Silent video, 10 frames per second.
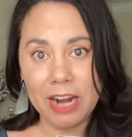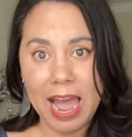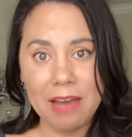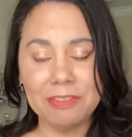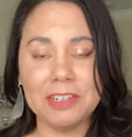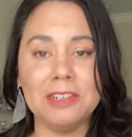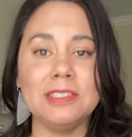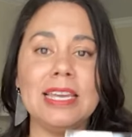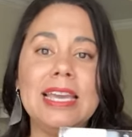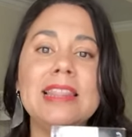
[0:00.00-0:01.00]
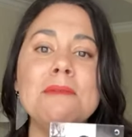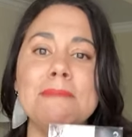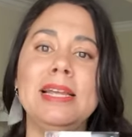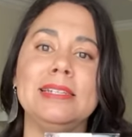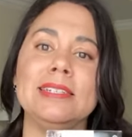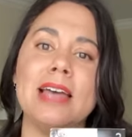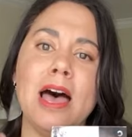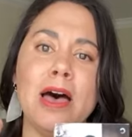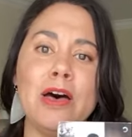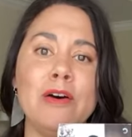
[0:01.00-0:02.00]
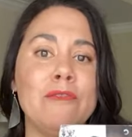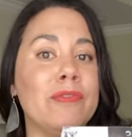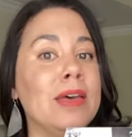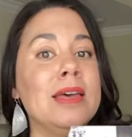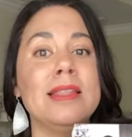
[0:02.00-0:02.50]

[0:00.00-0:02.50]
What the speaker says: afters in the midst of